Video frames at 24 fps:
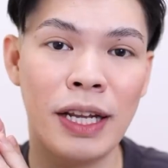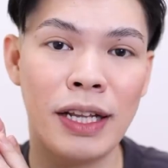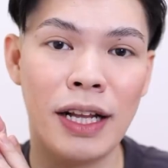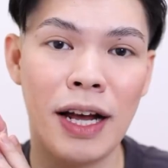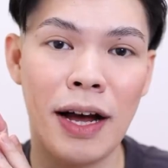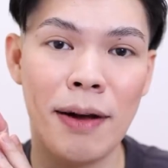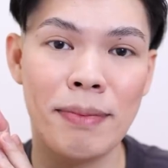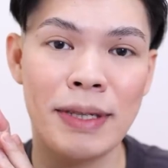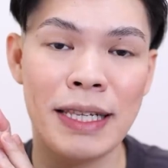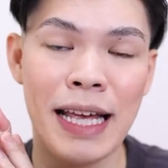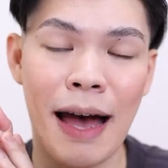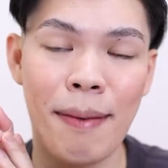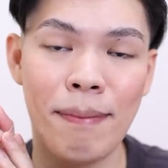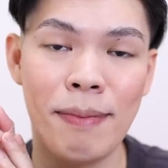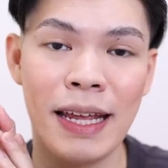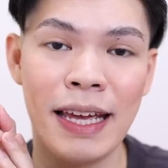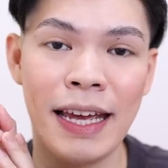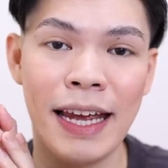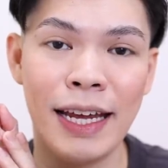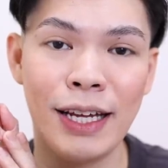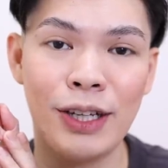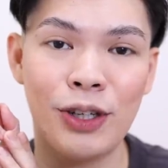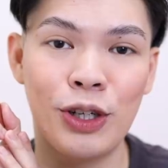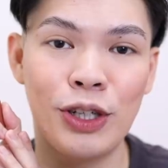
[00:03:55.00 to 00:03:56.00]
it comes sa
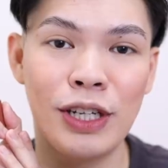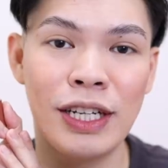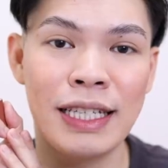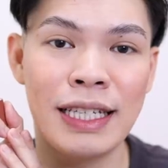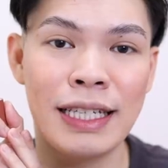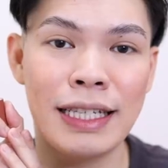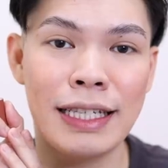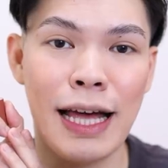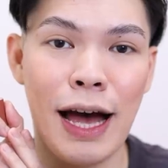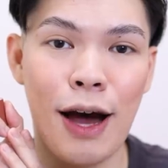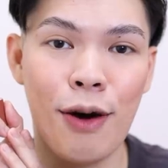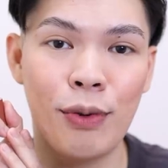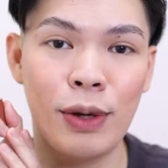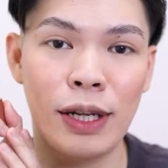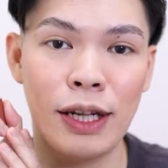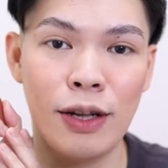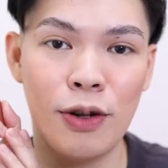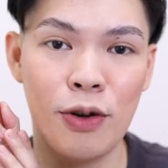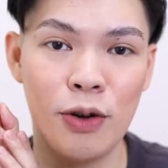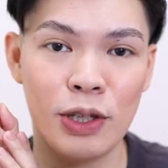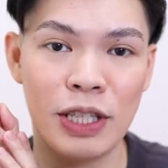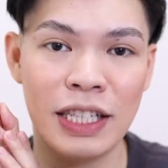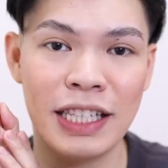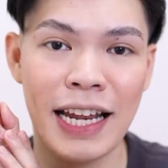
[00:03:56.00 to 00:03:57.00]
applicator, this is how it
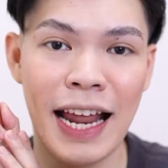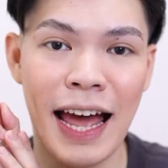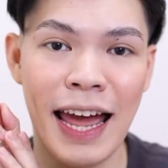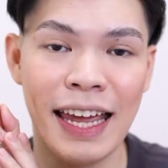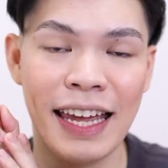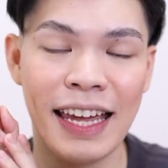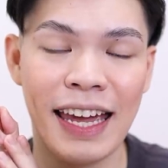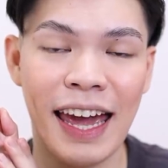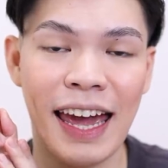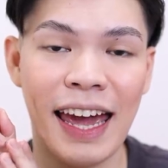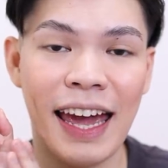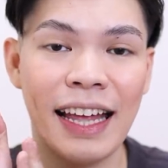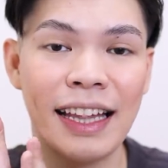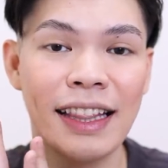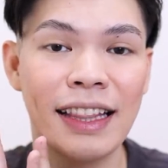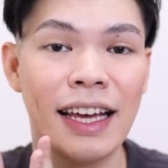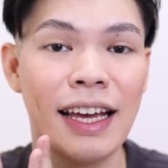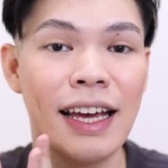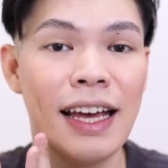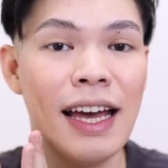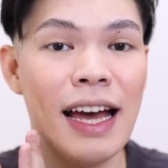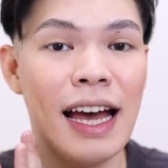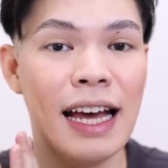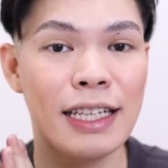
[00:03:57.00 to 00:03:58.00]
looks like and
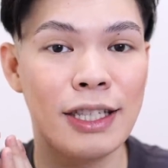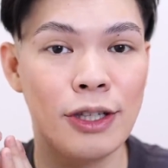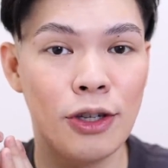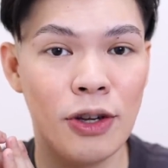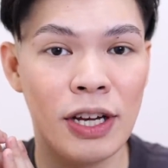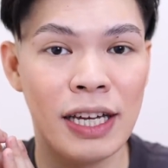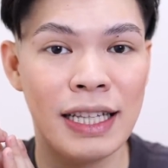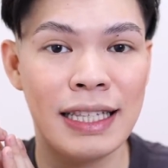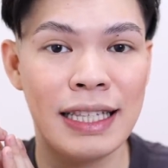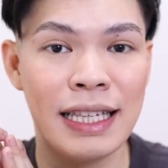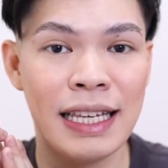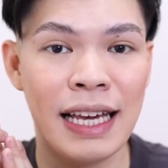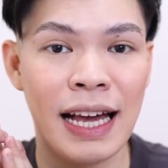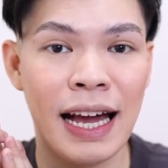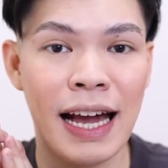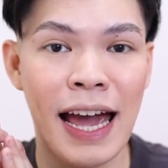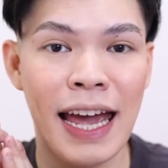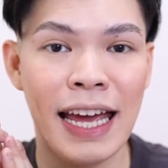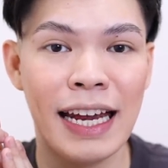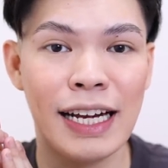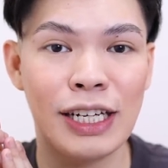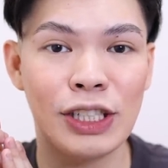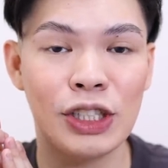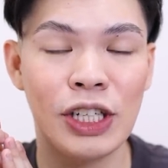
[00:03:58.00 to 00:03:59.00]
as you can see,
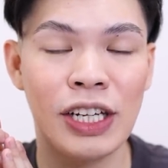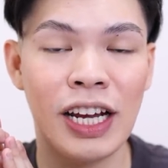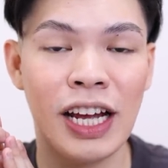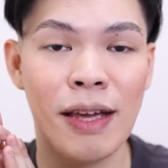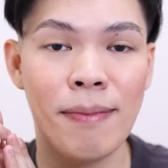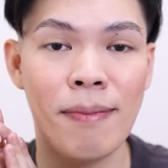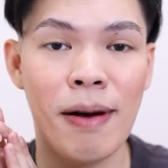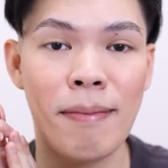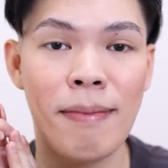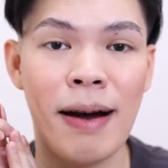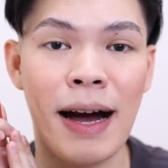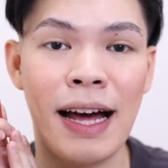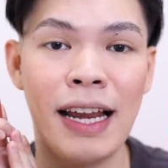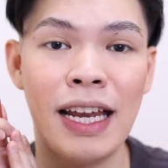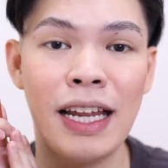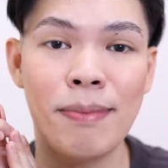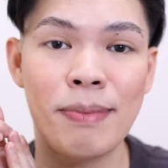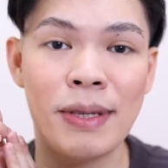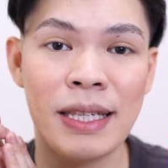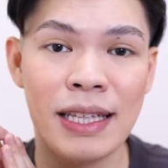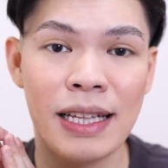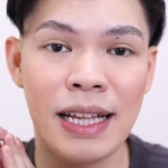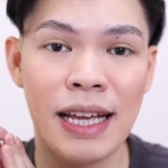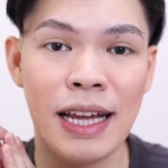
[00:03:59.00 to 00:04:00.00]
kagaya lang siya ng ibang mga
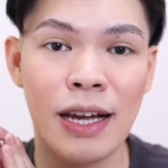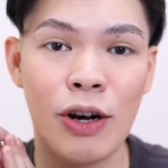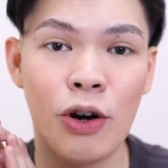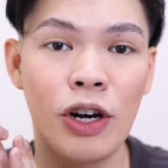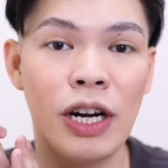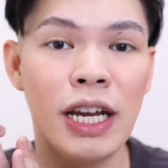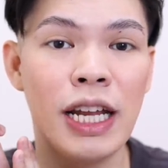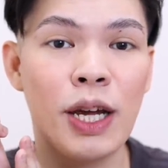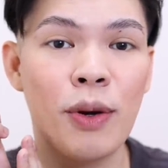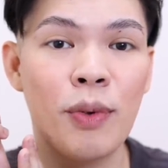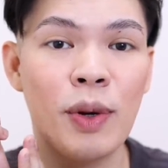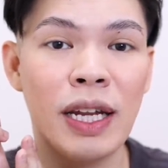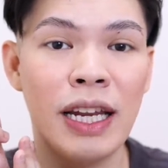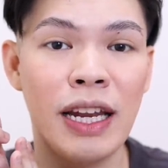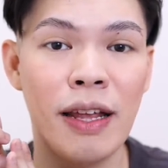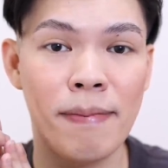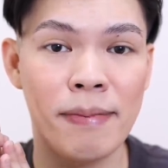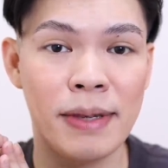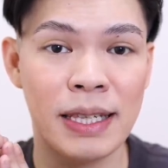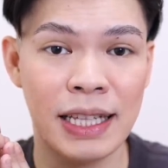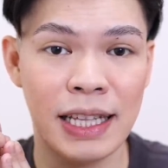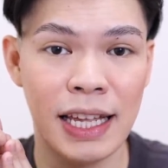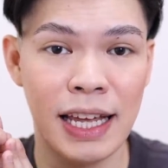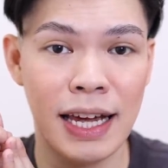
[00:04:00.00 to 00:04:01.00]
lipstick or liquid
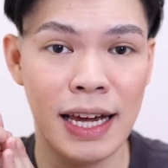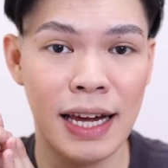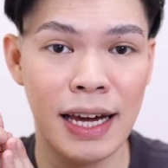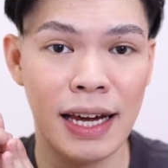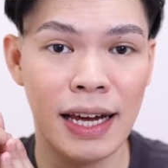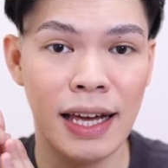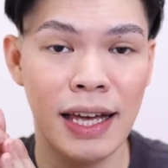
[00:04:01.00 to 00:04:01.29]
lipstick.